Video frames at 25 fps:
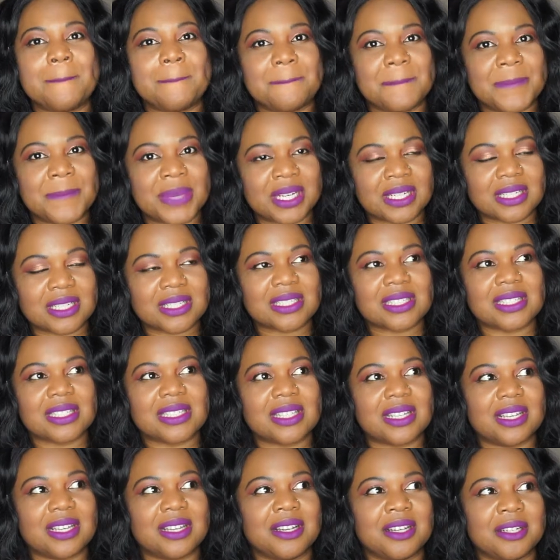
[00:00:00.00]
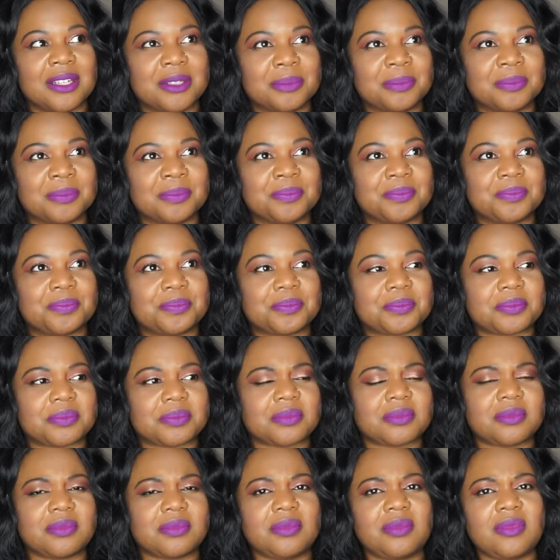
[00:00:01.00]
But
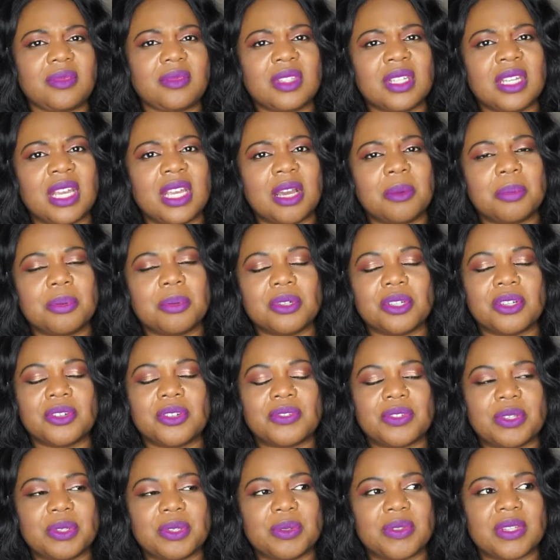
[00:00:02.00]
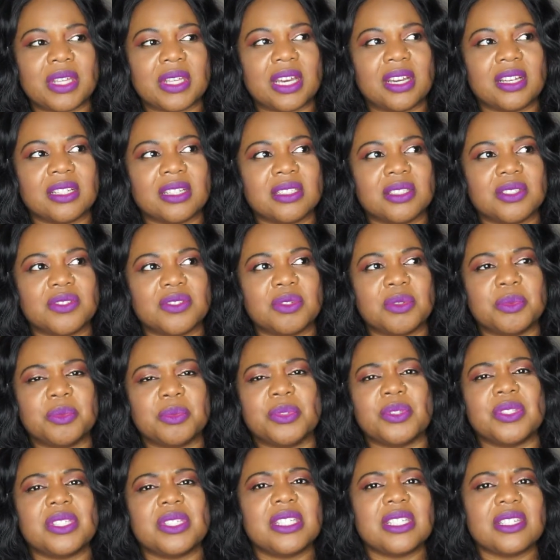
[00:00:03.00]
I put a few of the items from the
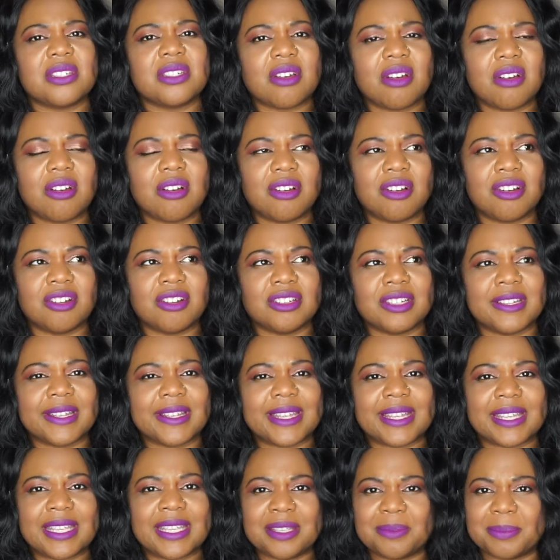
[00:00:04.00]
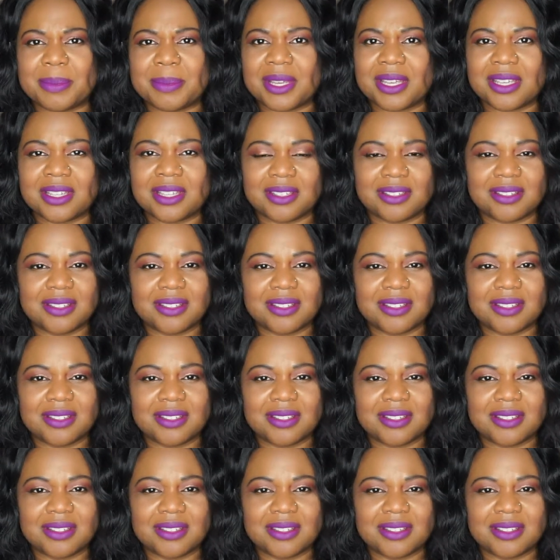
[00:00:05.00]
boutique on eBay